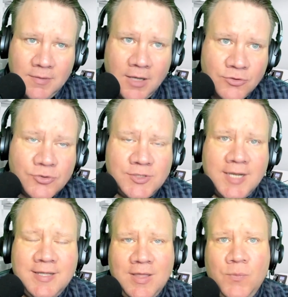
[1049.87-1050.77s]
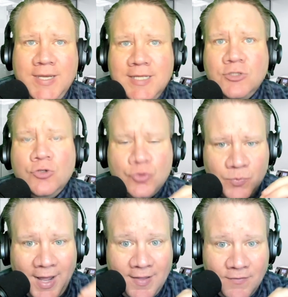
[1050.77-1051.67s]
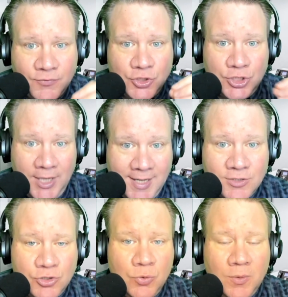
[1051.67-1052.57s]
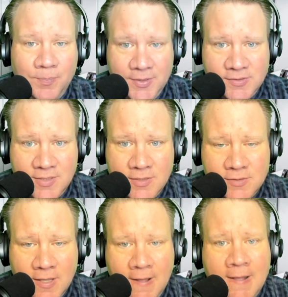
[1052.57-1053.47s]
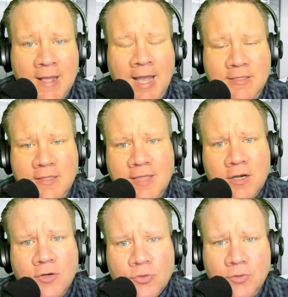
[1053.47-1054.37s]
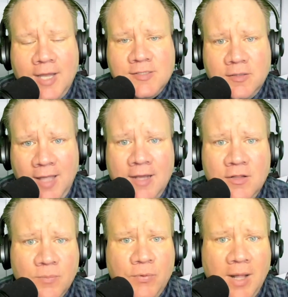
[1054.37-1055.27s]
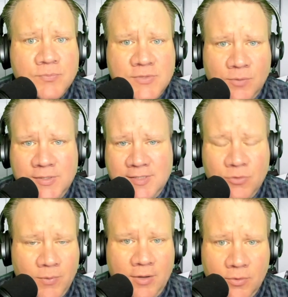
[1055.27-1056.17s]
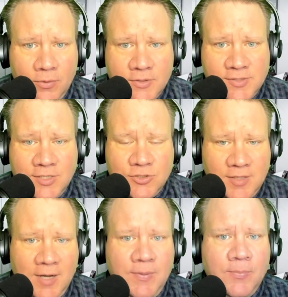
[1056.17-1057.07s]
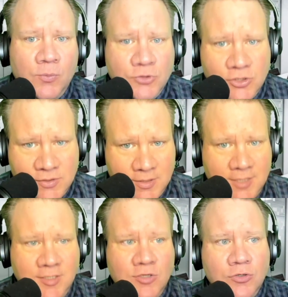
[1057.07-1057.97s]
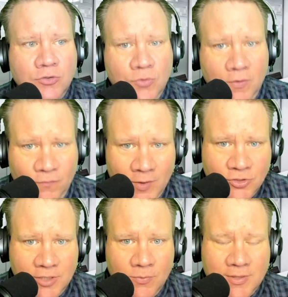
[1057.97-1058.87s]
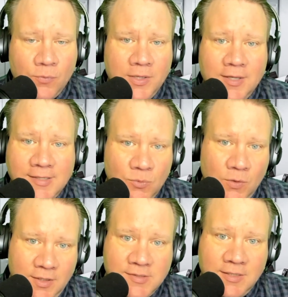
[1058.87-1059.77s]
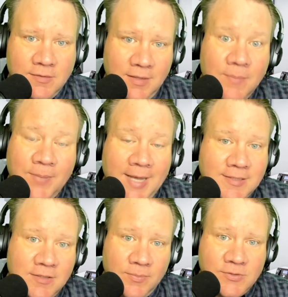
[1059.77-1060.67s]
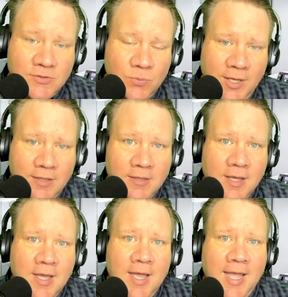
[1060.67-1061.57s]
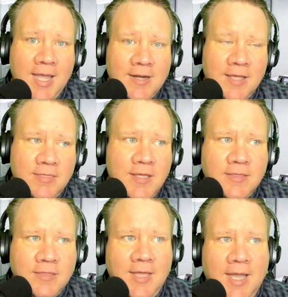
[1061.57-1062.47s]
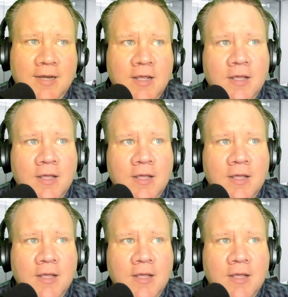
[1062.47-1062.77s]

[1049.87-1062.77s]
understanding that we need to drive change to a business, I think that underlies a lot of the problems that we see throughout our organizations. A lot of people will just continue to do a function without realizing what is it impacting the business with. And I think that